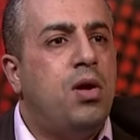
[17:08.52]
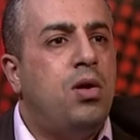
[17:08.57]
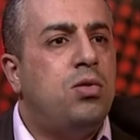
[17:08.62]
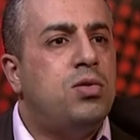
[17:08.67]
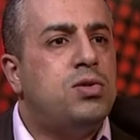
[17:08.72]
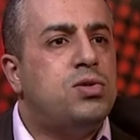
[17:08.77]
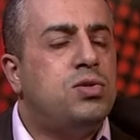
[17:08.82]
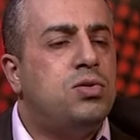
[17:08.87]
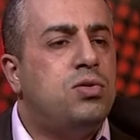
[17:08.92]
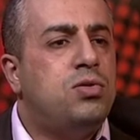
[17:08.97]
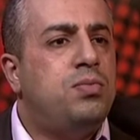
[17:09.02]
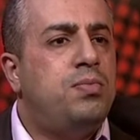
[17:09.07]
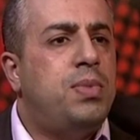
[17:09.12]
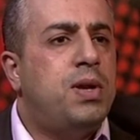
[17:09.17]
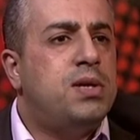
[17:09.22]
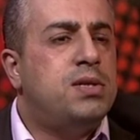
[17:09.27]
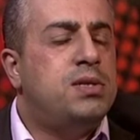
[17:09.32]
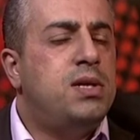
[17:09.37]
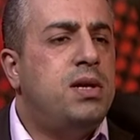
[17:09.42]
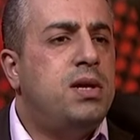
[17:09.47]
Also,
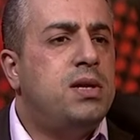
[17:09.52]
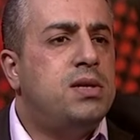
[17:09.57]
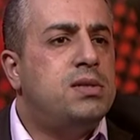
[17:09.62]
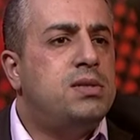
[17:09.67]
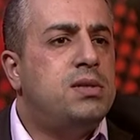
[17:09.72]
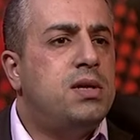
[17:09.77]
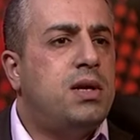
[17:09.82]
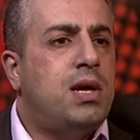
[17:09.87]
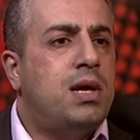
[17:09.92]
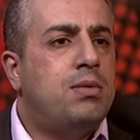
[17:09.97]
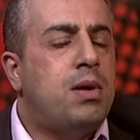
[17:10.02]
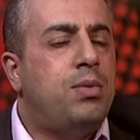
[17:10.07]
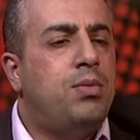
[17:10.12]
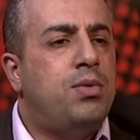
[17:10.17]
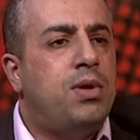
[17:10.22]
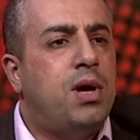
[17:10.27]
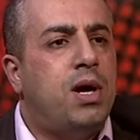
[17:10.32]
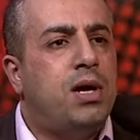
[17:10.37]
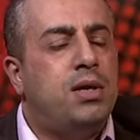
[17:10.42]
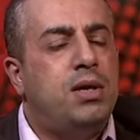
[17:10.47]
Palestinians came up
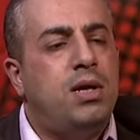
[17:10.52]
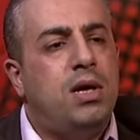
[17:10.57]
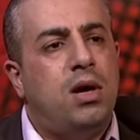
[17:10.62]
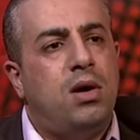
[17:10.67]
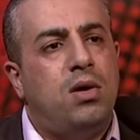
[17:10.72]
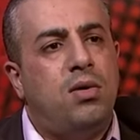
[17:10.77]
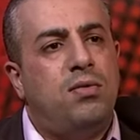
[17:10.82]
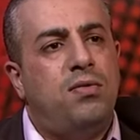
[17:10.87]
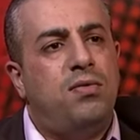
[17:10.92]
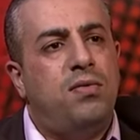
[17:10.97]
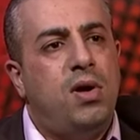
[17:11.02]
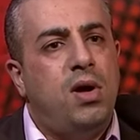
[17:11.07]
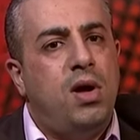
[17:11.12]
with the idea of